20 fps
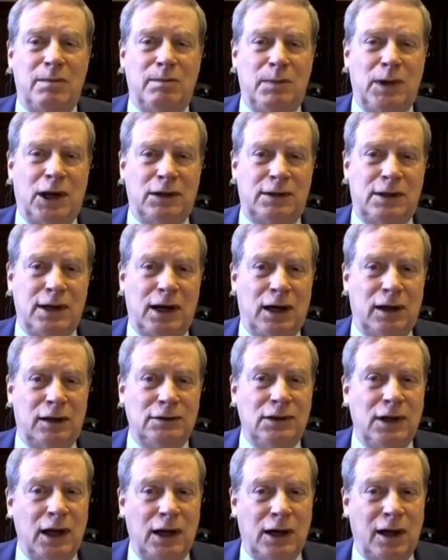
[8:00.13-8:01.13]

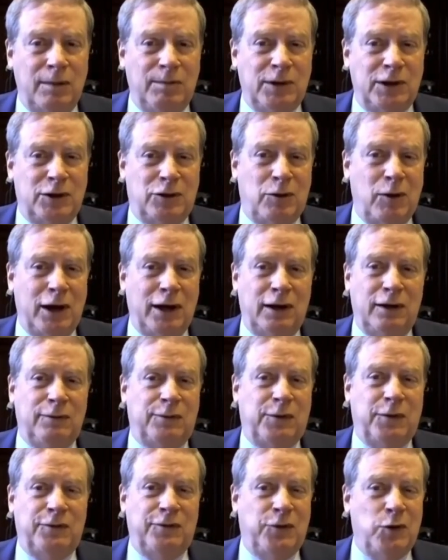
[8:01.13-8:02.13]
meltdown, and I've been trading
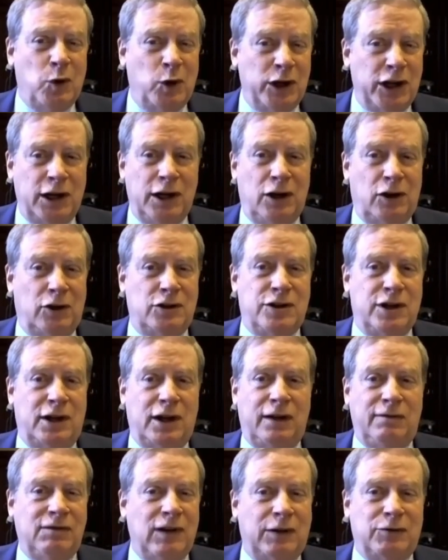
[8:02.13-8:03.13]
for 40 years and
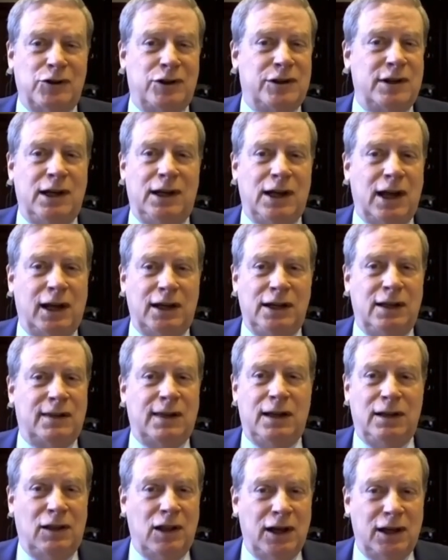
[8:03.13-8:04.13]
I've never seen
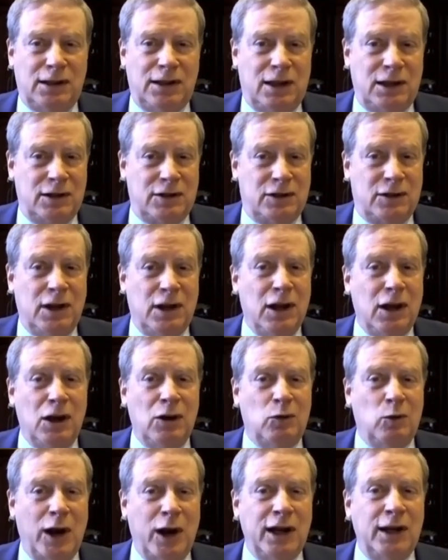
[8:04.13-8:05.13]
anything like
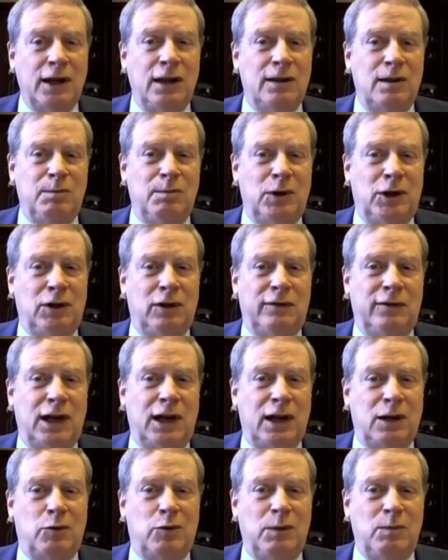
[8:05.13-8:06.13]
this, right in the middle of an
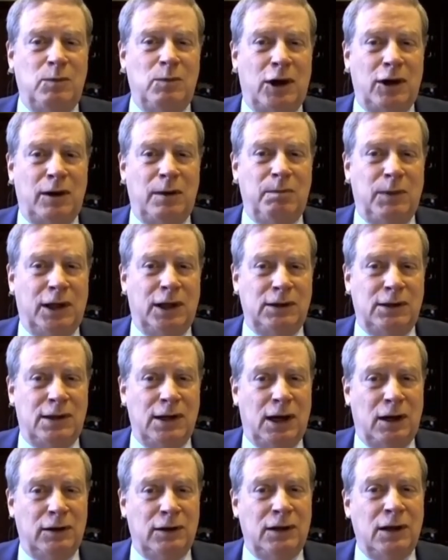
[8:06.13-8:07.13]
equity market
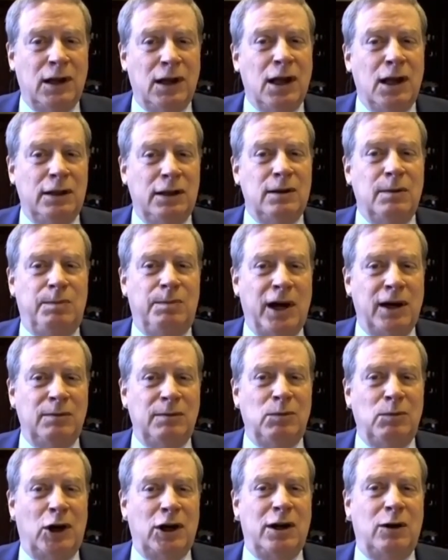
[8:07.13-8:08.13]
meltdown, the bond
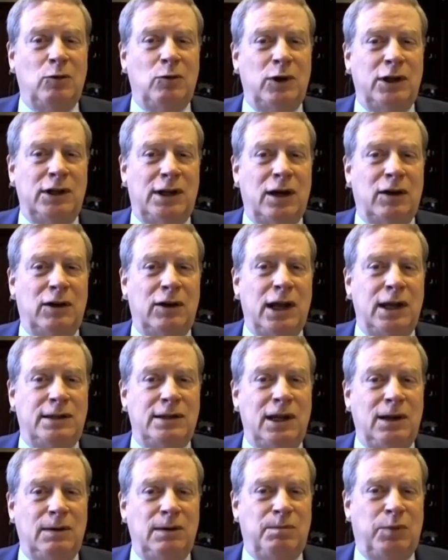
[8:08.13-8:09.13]
market went down
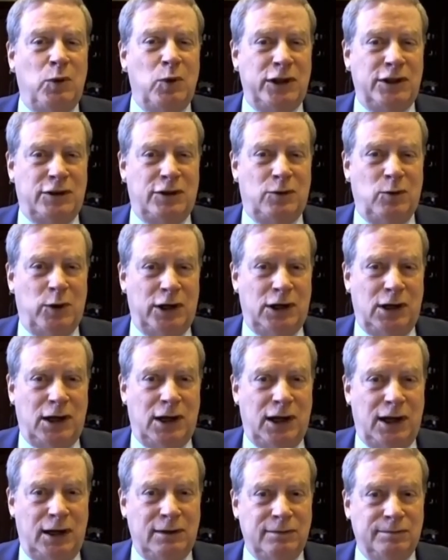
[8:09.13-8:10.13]
18 points one day.